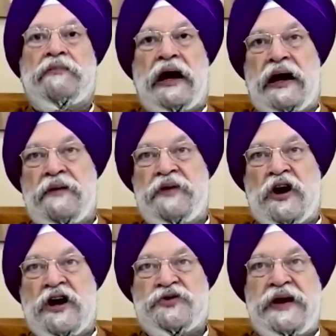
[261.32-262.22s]
but
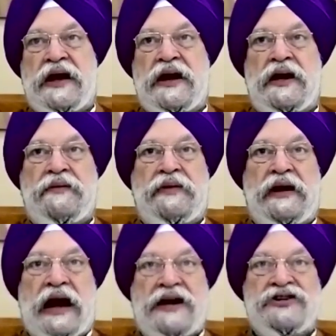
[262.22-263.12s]
because we are a
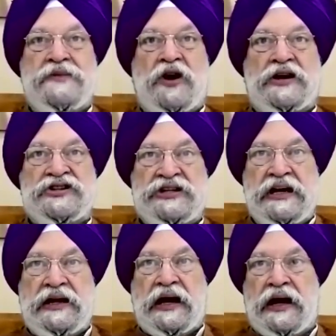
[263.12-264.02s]
large
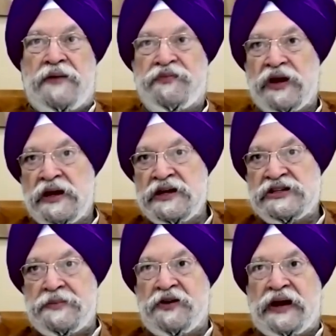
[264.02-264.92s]
democracy, um,
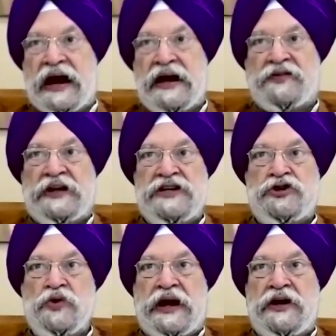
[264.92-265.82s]
some of the kind of things
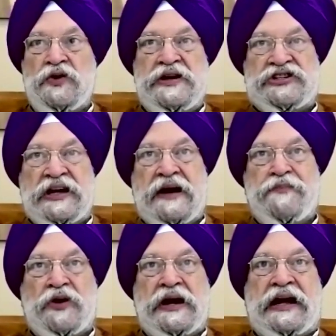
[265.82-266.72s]
you can do in
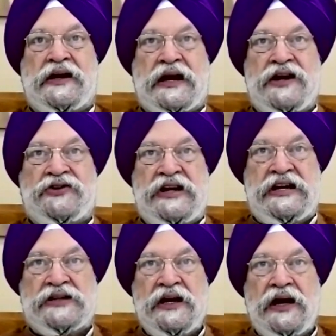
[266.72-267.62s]
Singapore and other
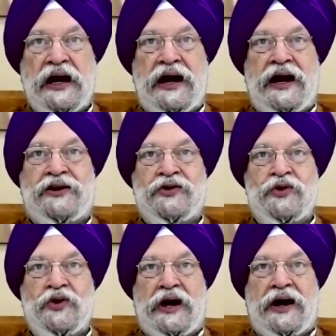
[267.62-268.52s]
countries uh,
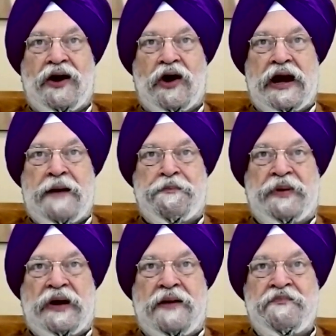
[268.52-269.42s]
to uh, haul up
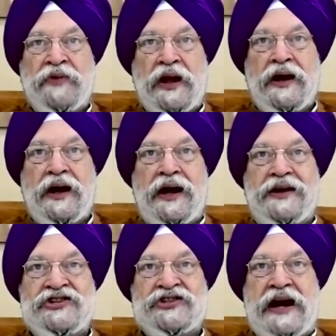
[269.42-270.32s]
um, uh,
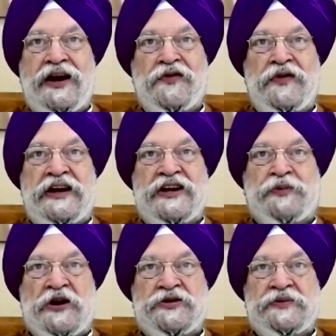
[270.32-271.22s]
this kind of
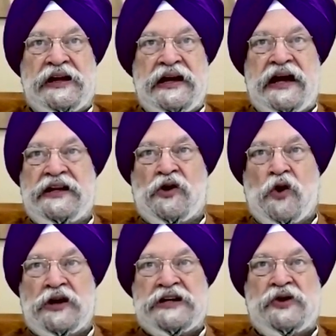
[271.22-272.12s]
irresponsible thing. Here, the
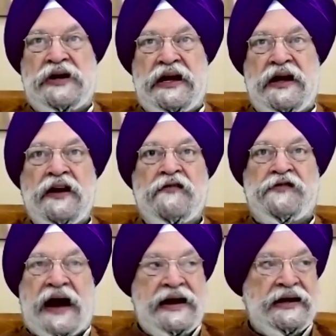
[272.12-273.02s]
court is only
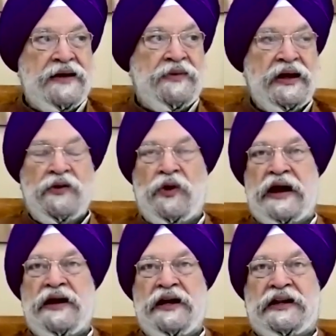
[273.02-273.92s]
fined them
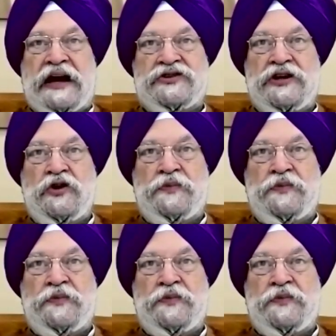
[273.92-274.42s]
100,000